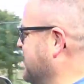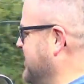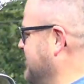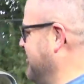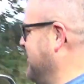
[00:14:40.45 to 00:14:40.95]

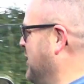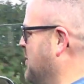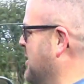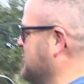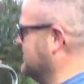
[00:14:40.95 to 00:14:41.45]
in your own little
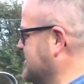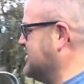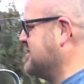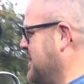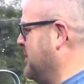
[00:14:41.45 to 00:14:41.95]
world. There's
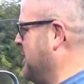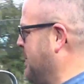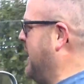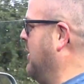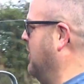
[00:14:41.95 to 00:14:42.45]
just something
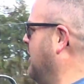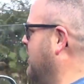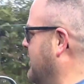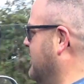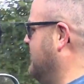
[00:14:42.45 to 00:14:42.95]
about
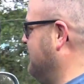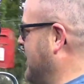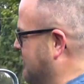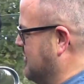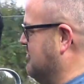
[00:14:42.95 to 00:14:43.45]

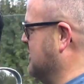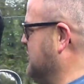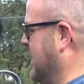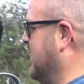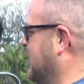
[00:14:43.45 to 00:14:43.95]
having the
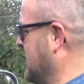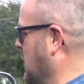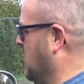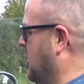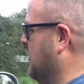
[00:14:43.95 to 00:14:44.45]
roof down in a
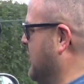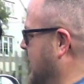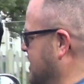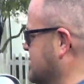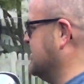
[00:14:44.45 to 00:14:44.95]
car that
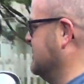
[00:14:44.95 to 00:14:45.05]
is,